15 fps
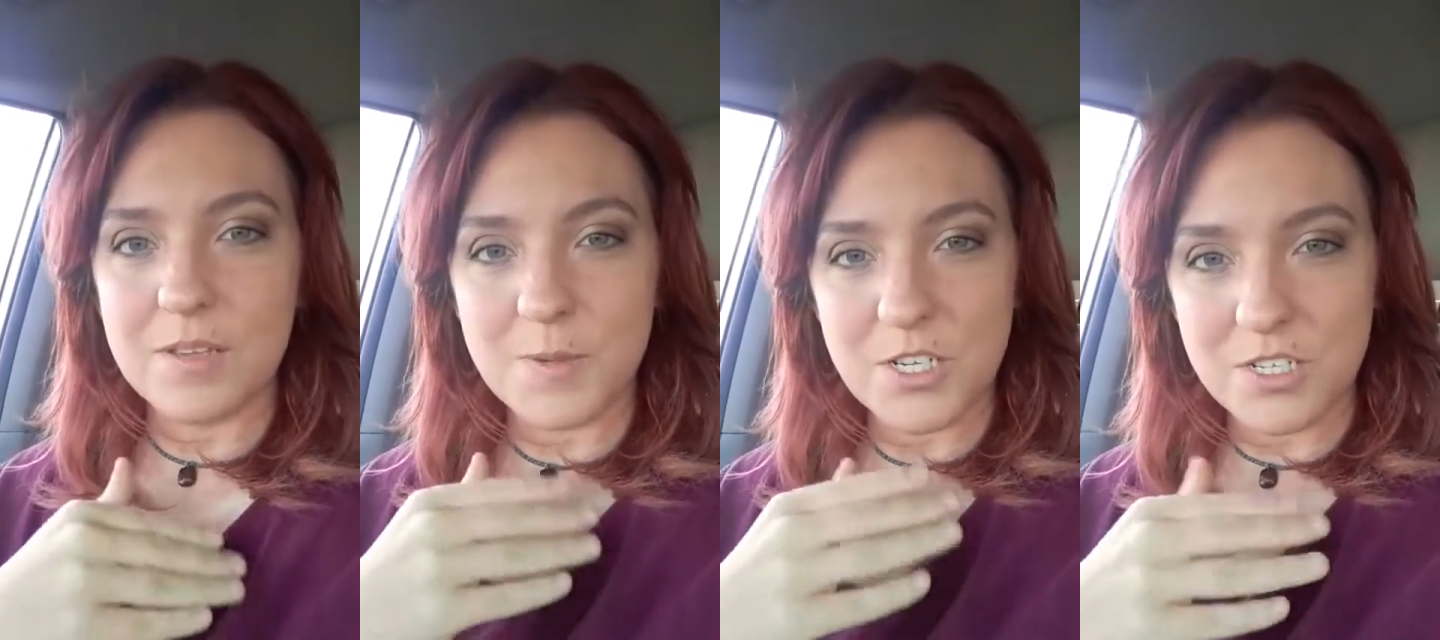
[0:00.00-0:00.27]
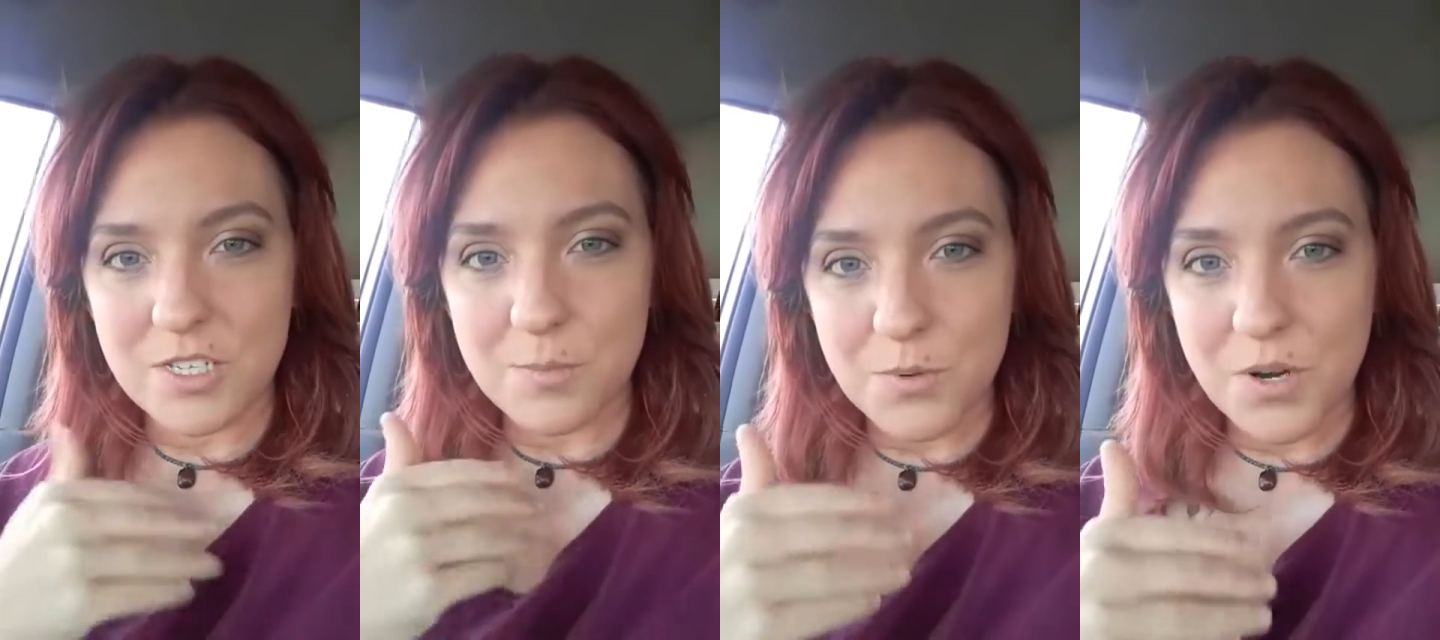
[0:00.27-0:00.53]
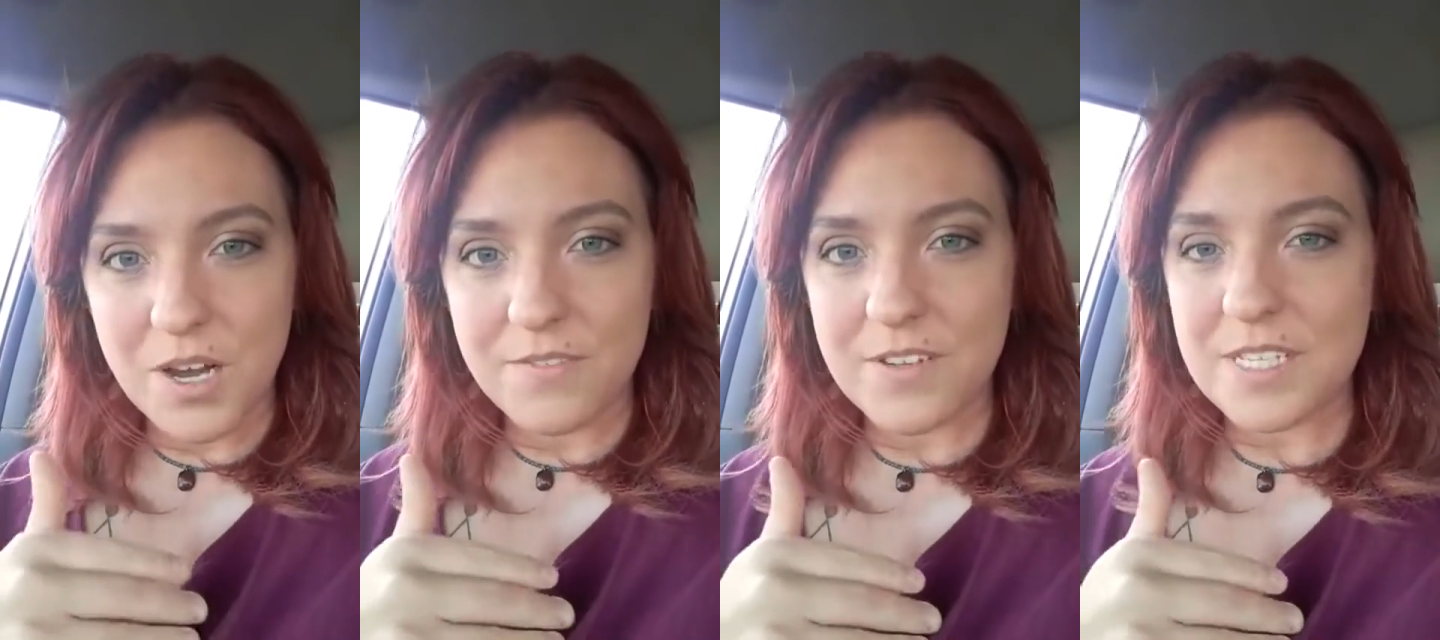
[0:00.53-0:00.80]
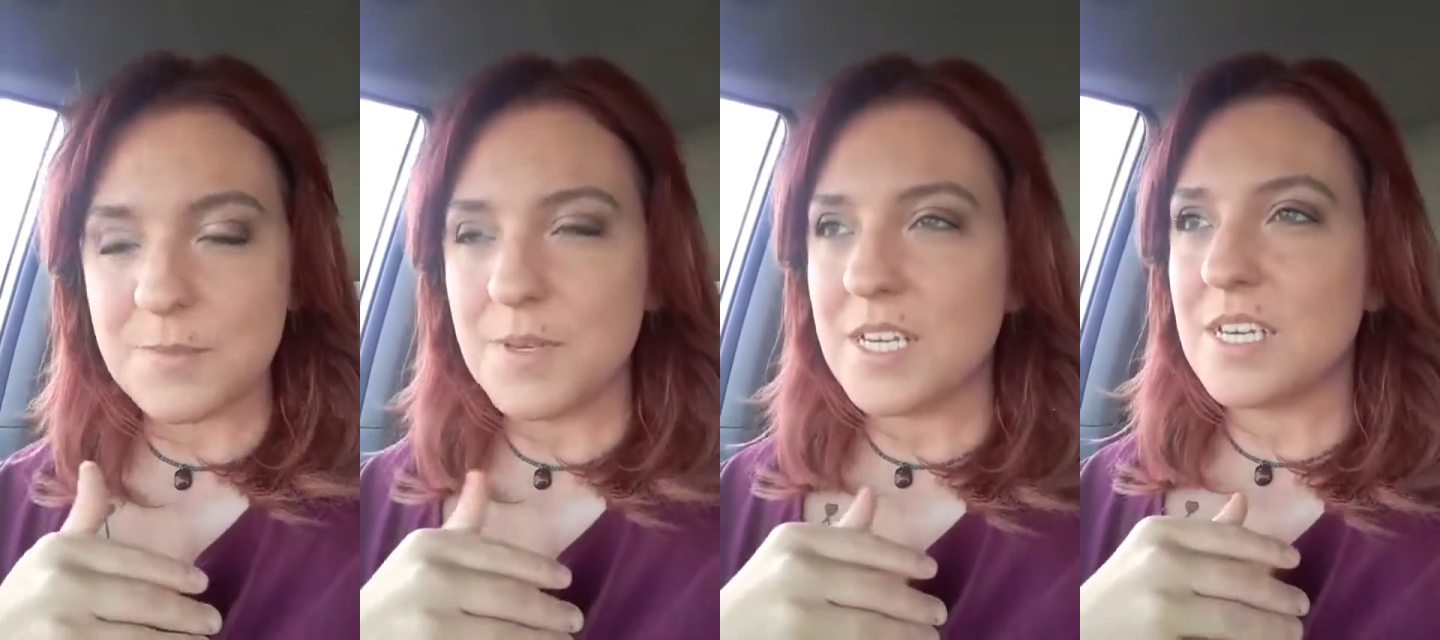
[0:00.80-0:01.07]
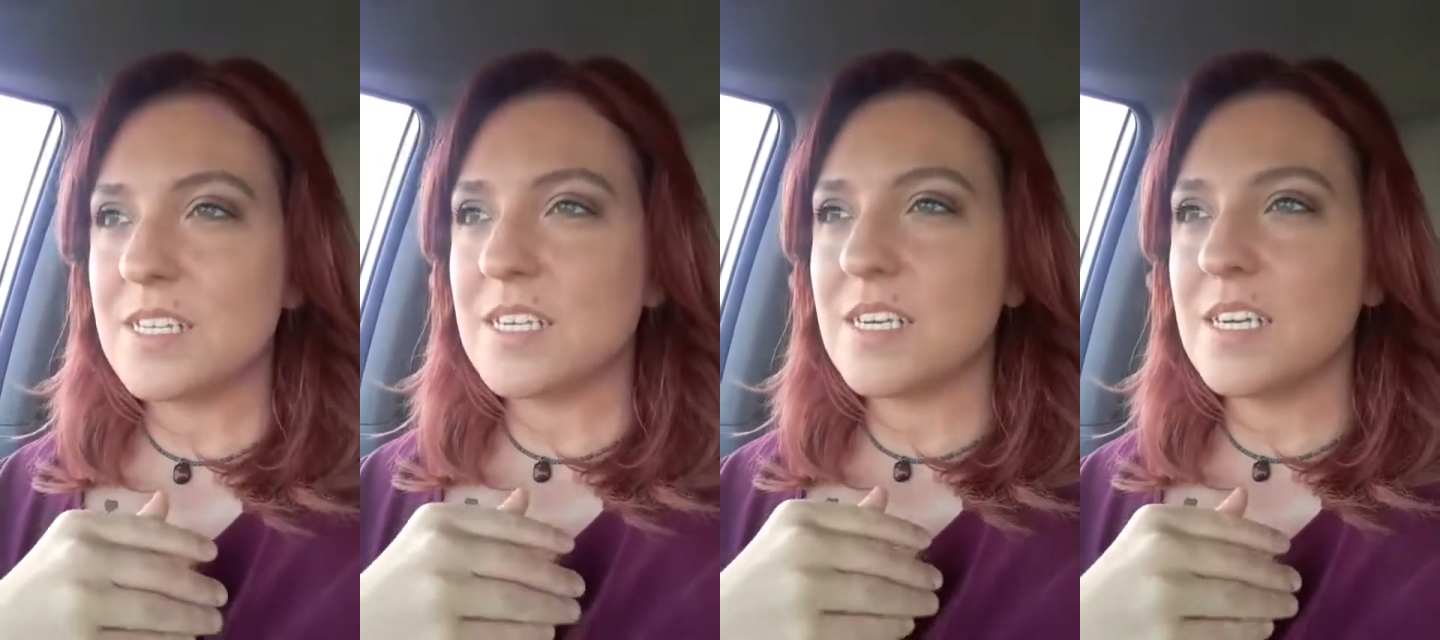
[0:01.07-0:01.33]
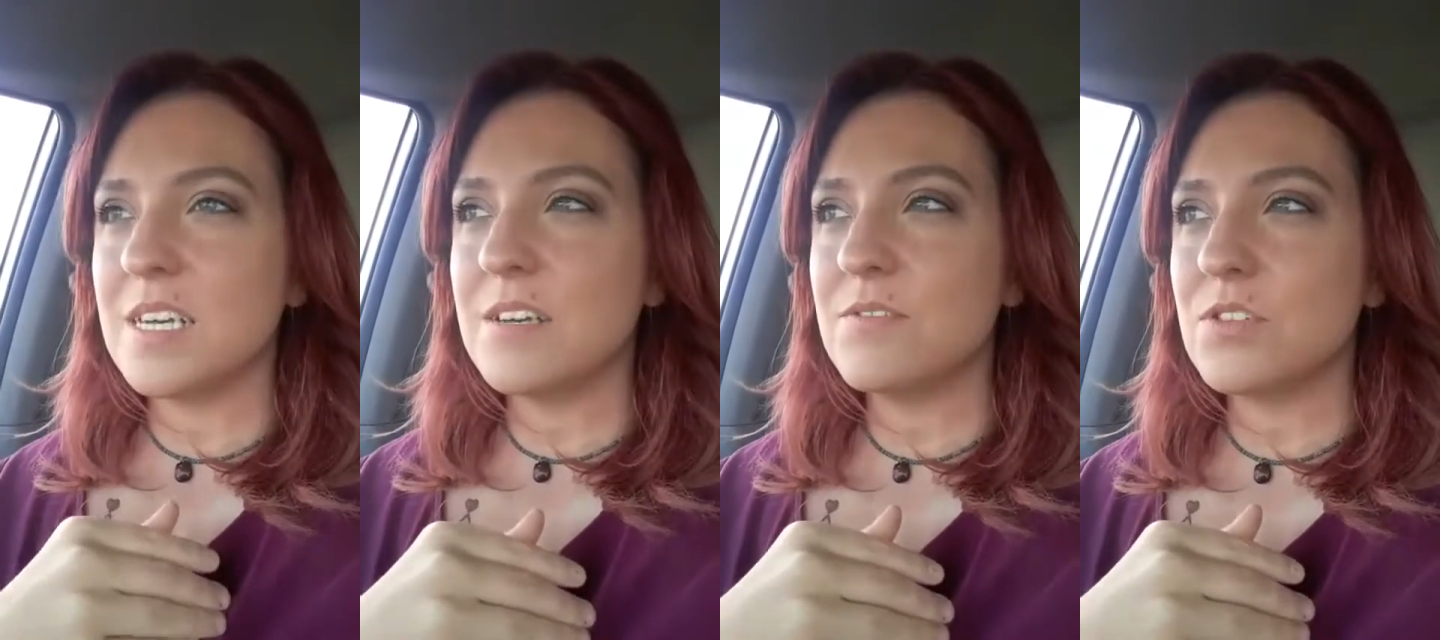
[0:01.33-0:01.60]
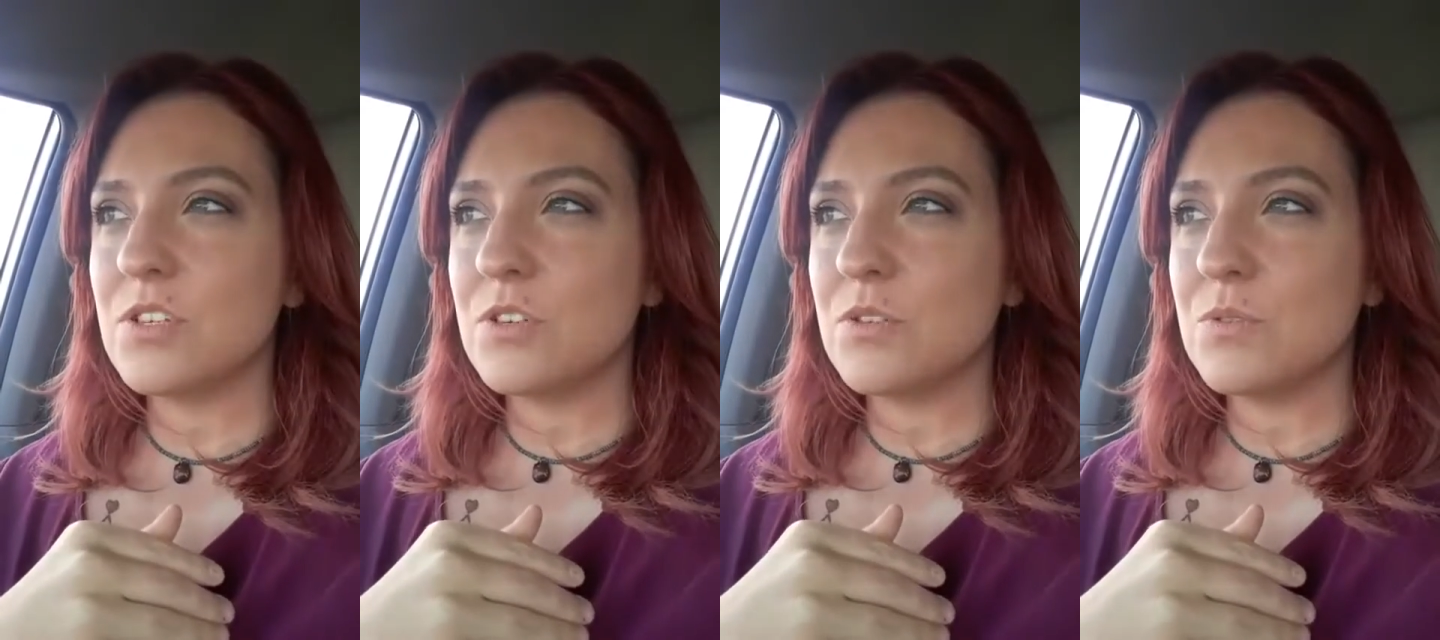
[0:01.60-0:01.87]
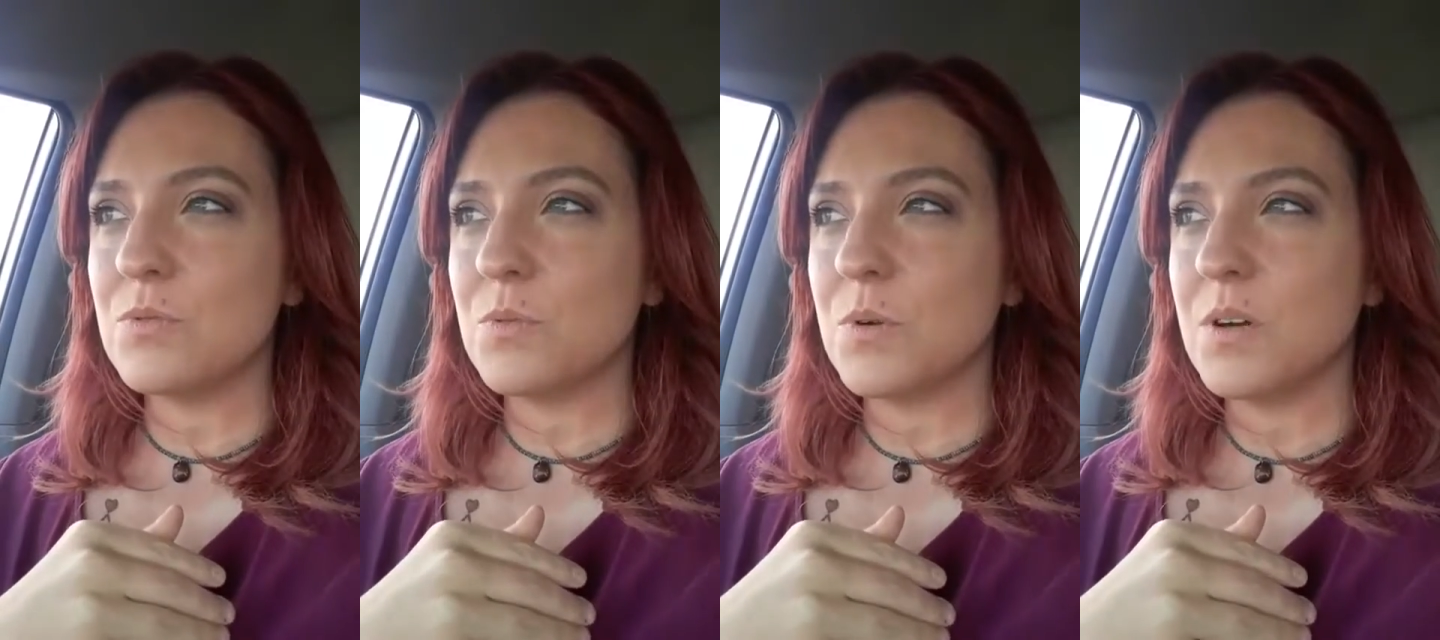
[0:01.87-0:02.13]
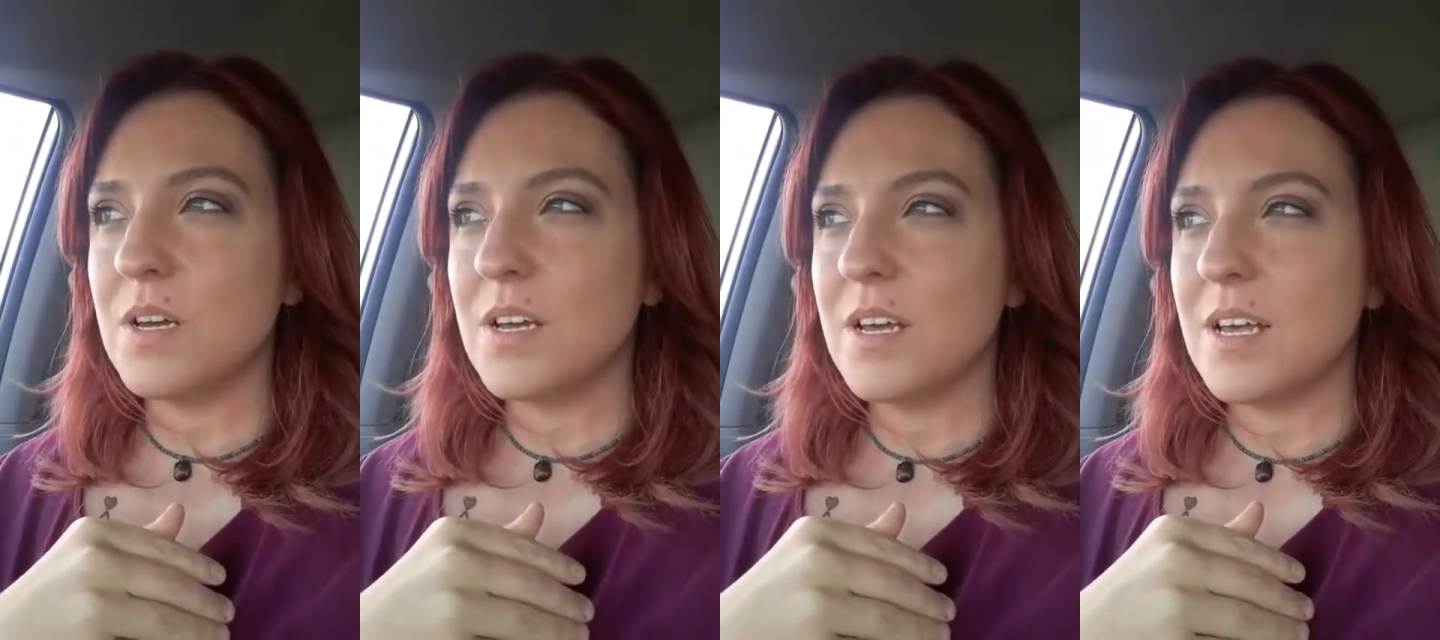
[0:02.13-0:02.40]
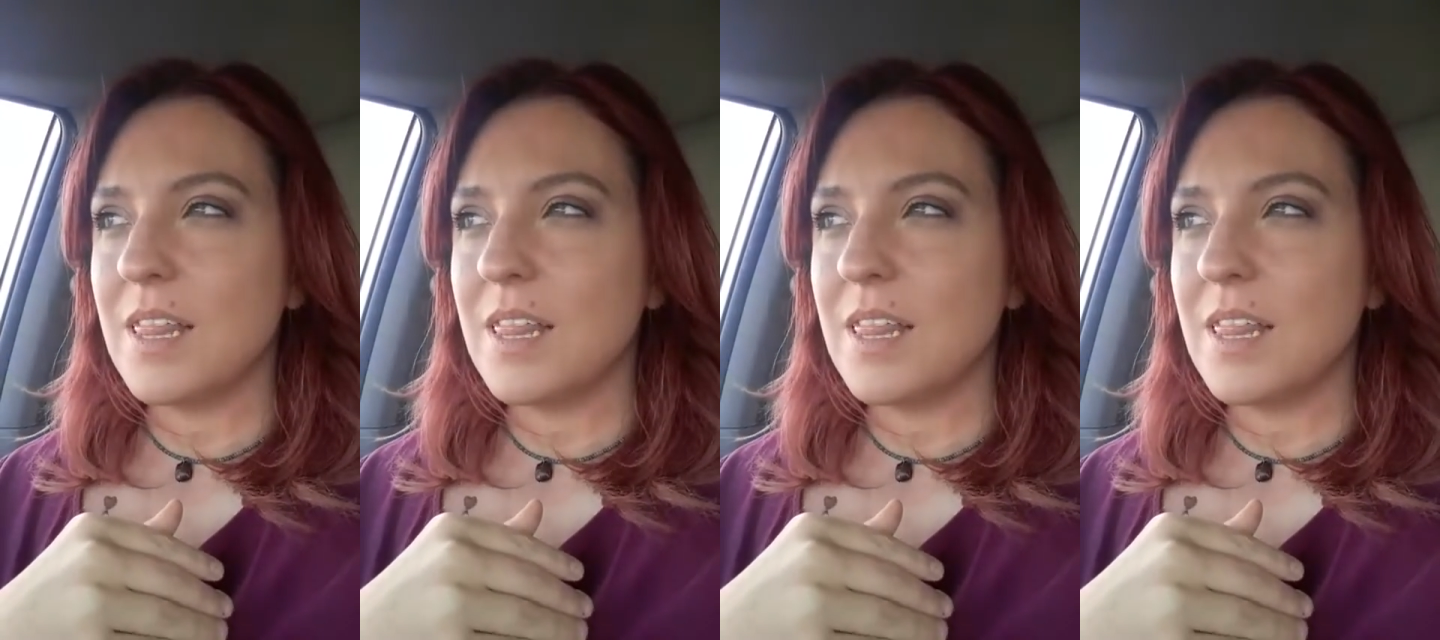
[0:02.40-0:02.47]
especially the prophets, because it gives you